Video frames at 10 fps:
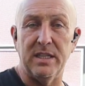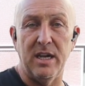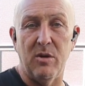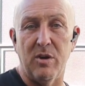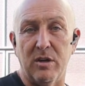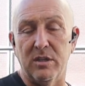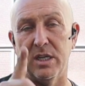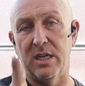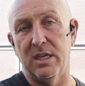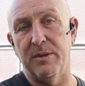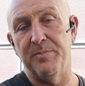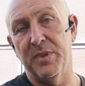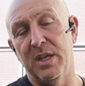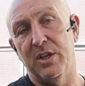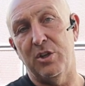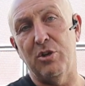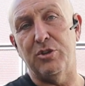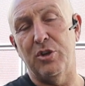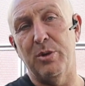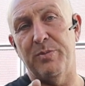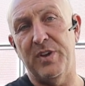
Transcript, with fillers: that on our uh, YouTube